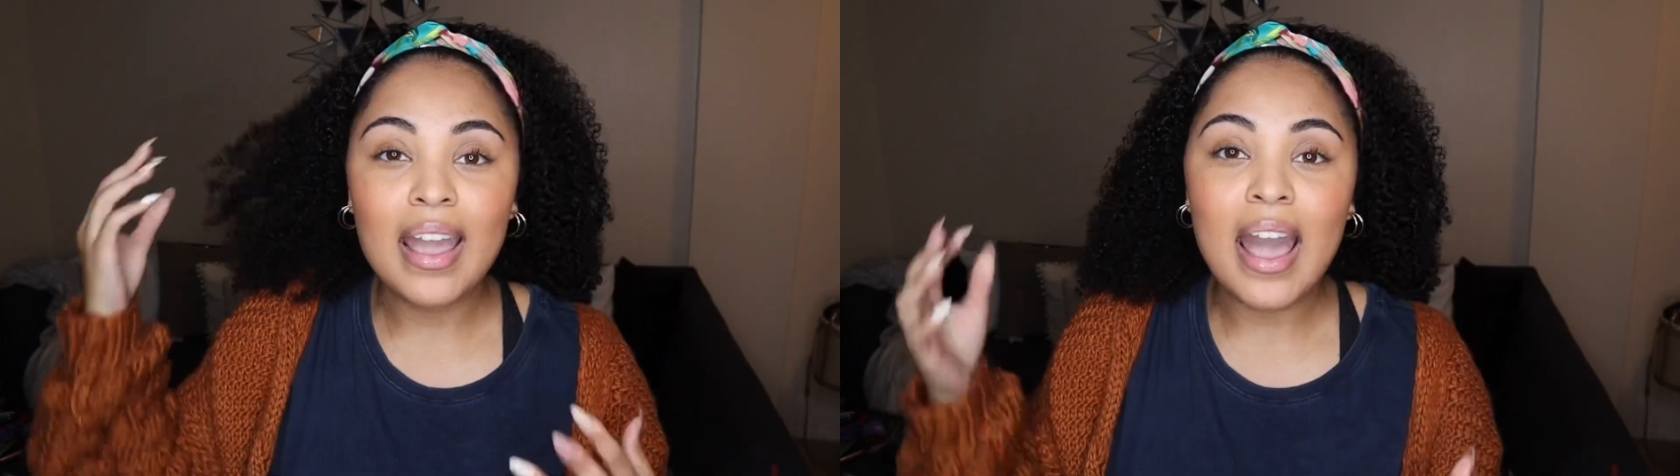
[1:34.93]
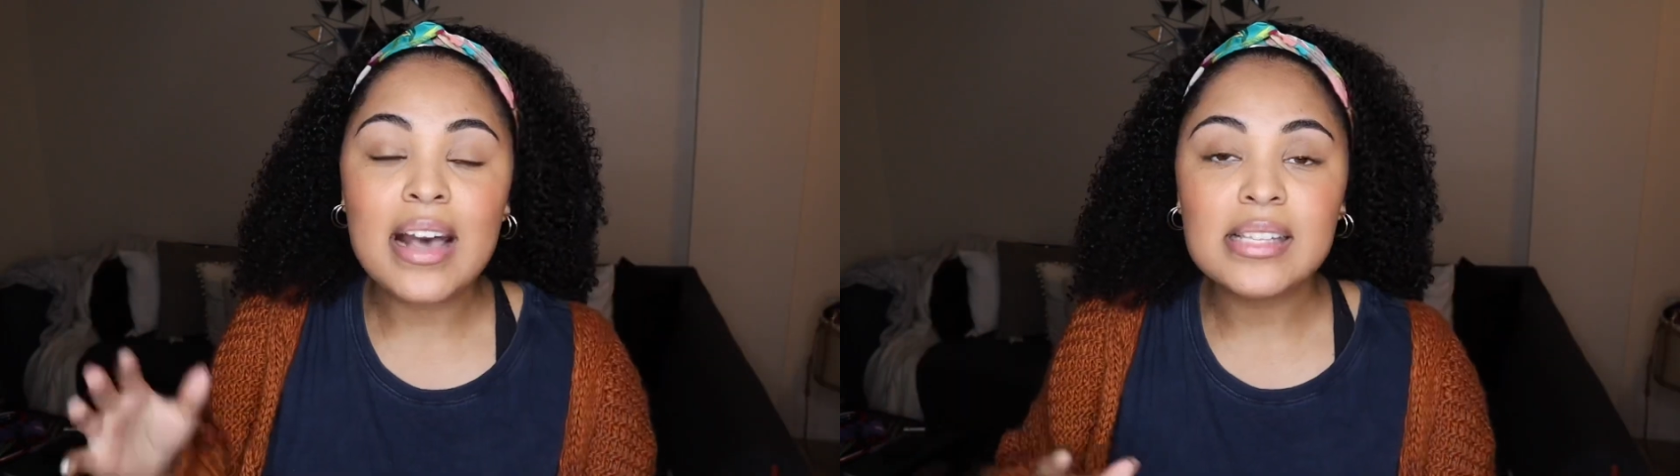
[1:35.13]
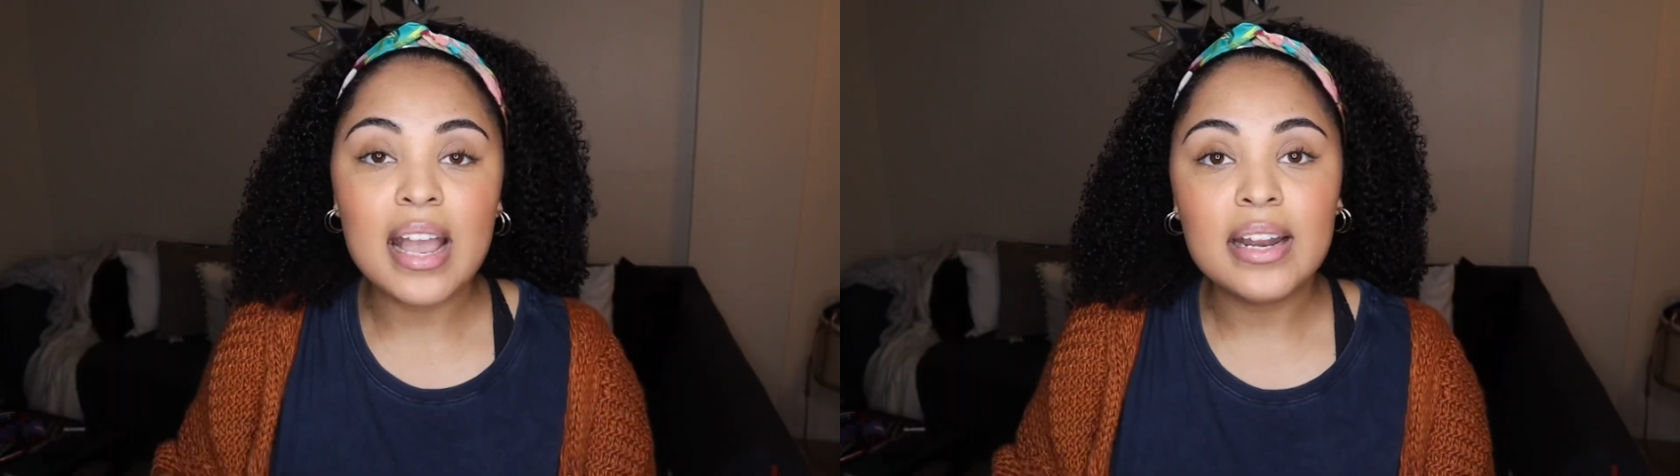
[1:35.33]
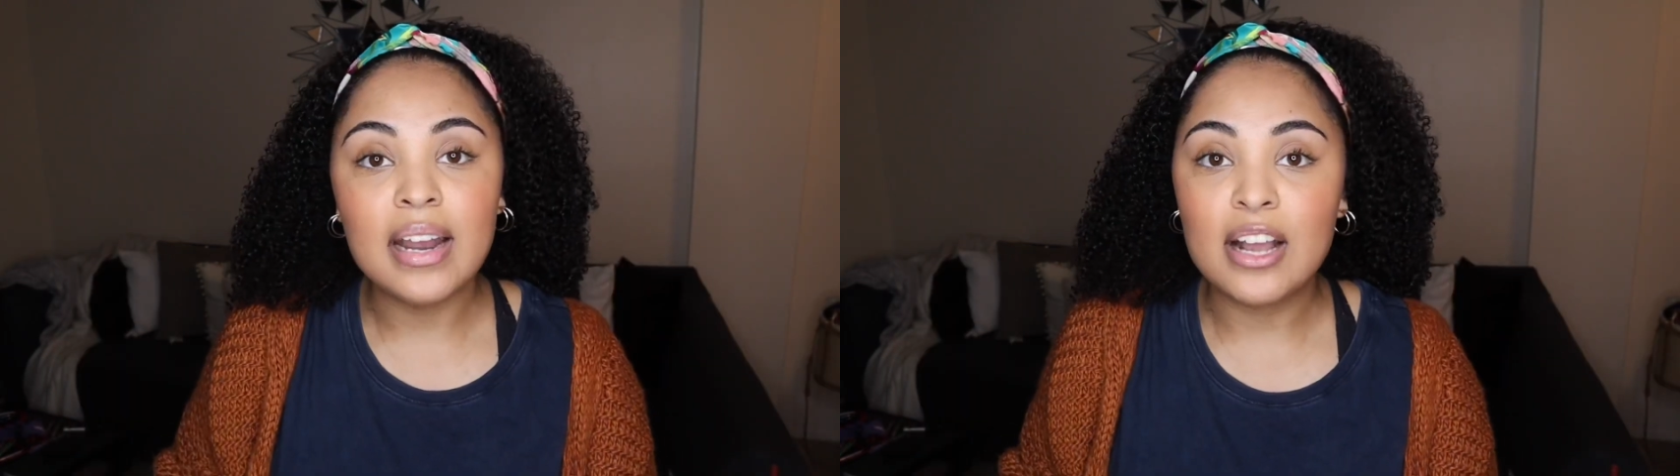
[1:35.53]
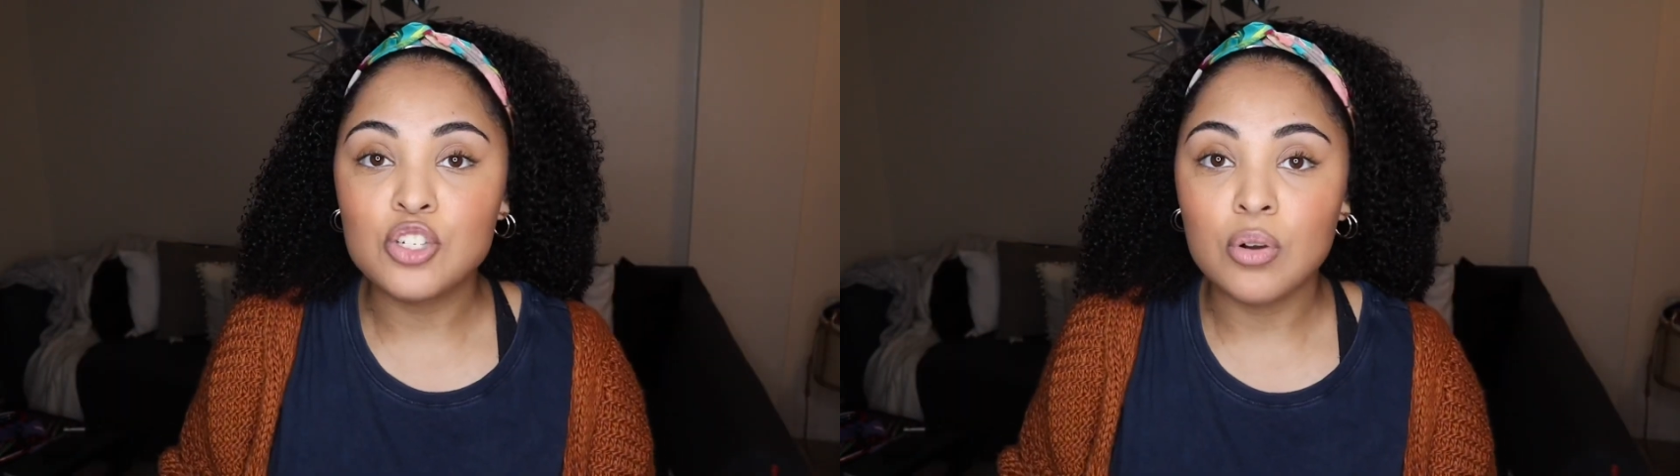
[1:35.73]
has a
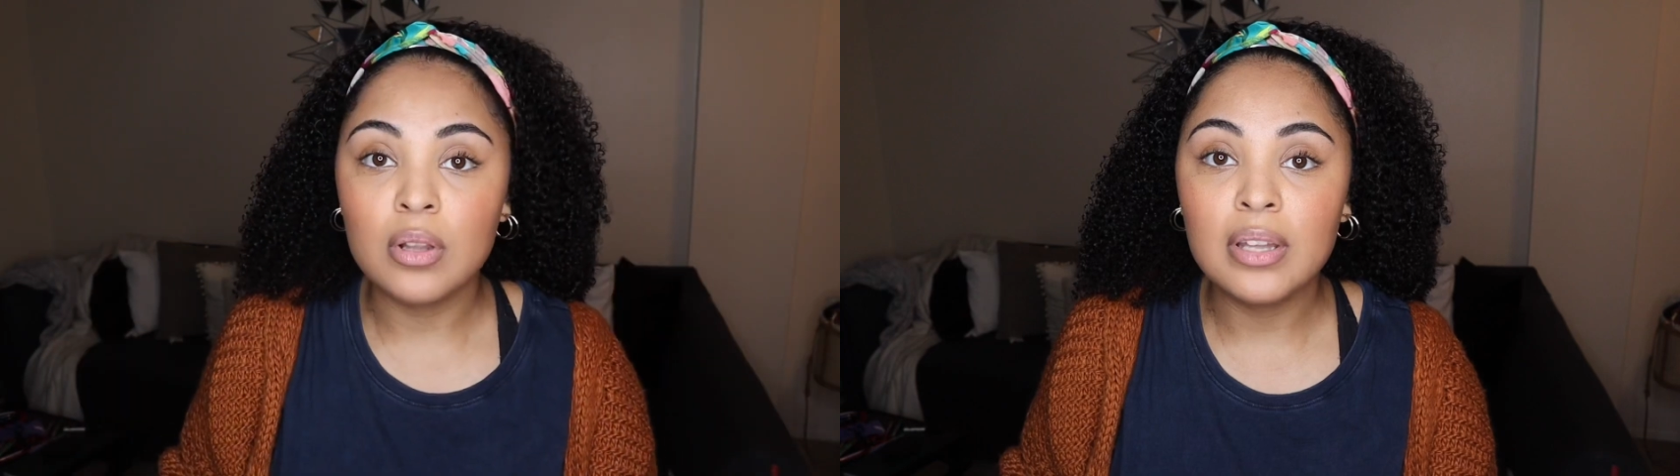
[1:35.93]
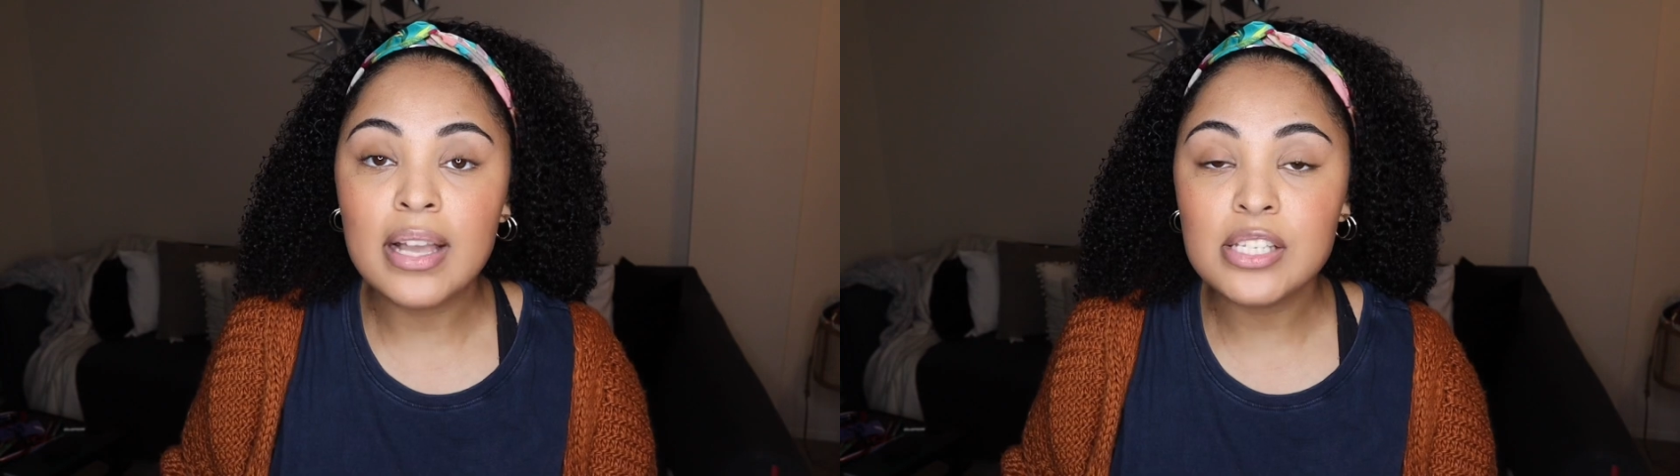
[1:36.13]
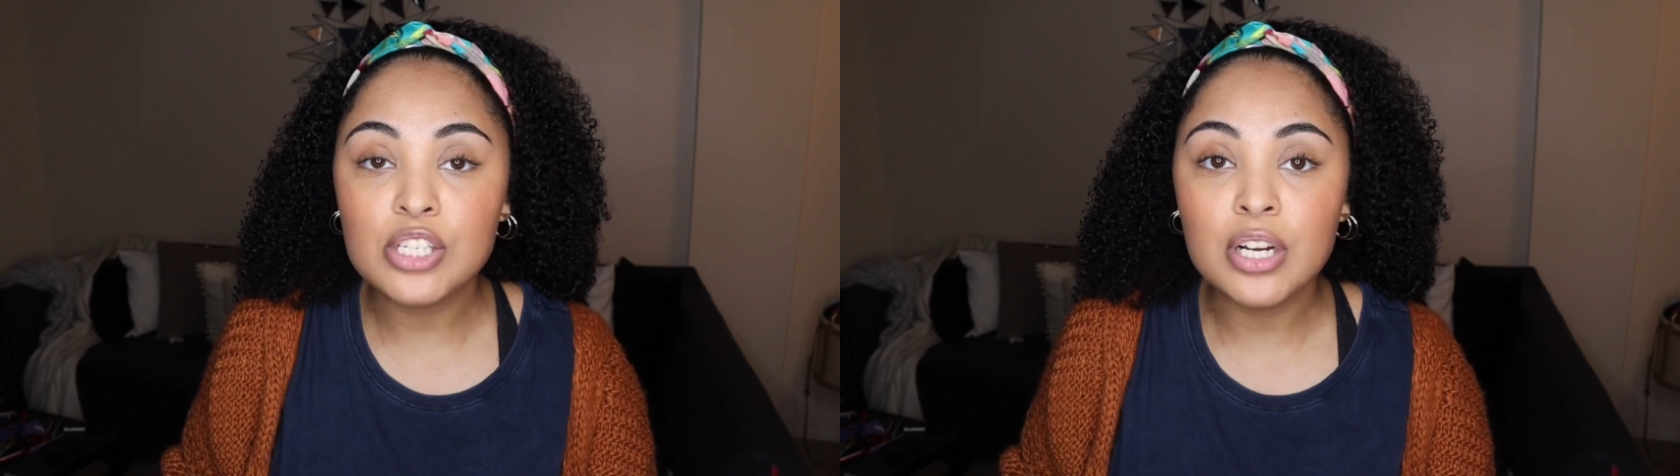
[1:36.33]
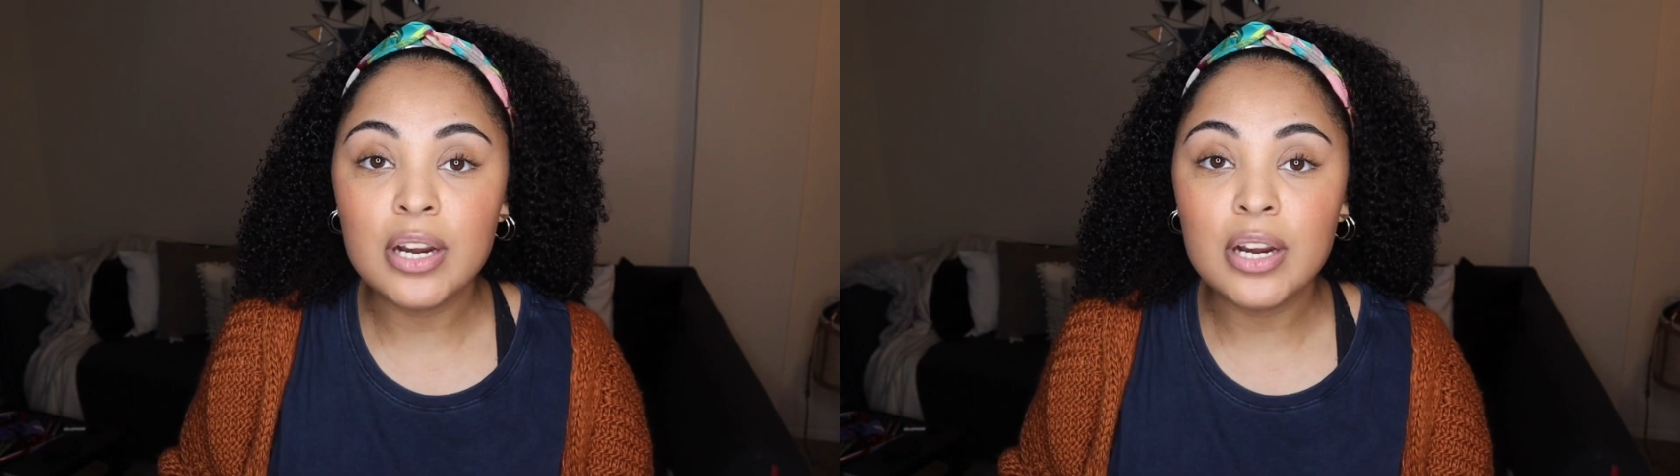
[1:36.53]
natural luster